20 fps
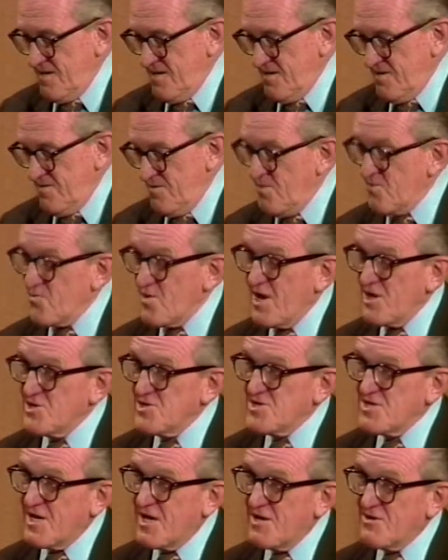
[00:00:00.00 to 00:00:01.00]

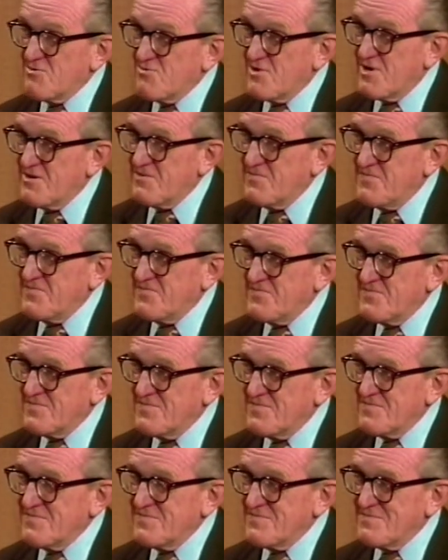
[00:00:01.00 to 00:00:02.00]
Raj Chandra,
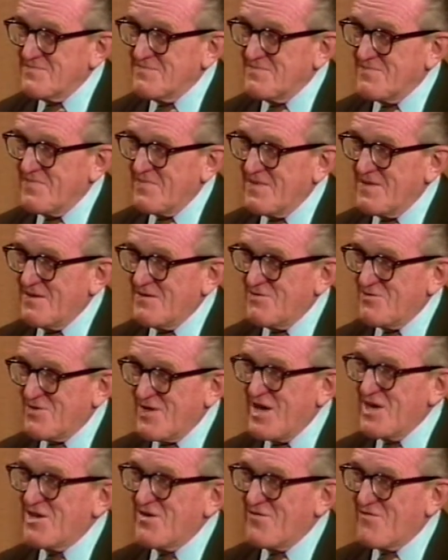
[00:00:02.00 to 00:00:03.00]

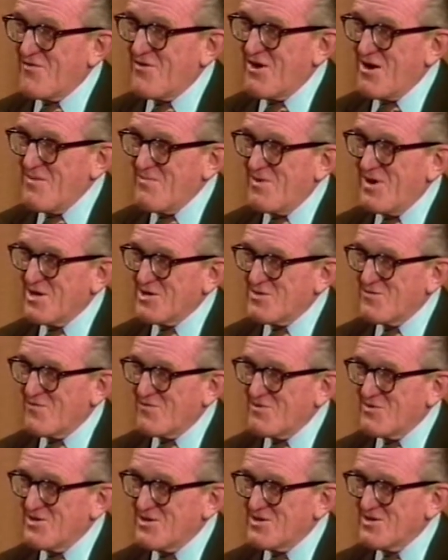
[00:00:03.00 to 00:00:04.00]
thank you very much
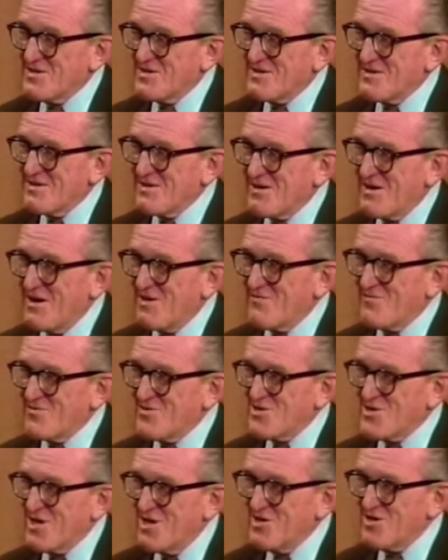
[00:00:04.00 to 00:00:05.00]
for this
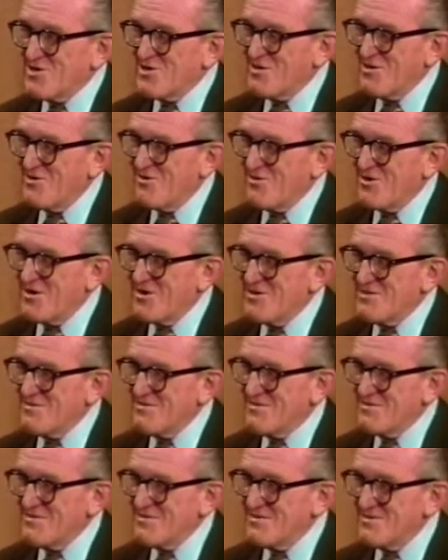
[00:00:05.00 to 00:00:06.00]
conversation
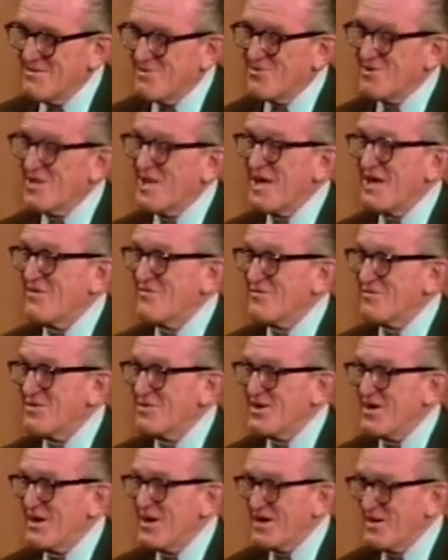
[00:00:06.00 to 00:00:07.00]
on your life and
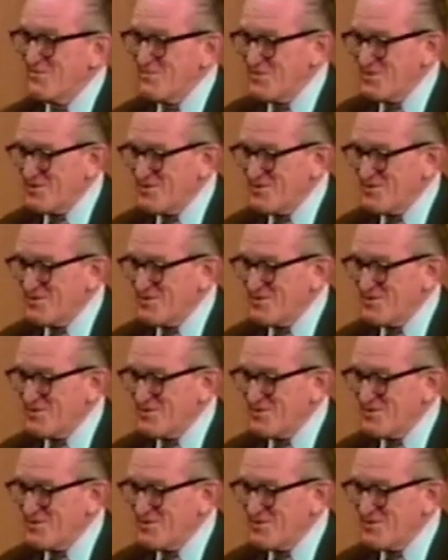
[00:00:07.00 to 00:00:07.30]
times,